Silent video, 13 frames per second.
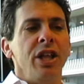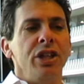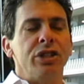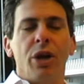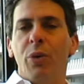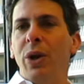
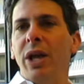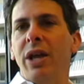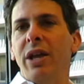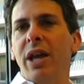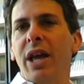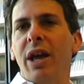so
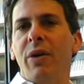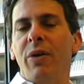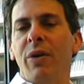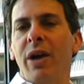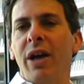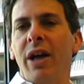we
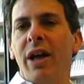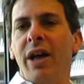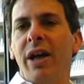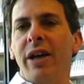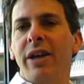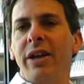
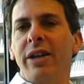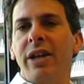uh,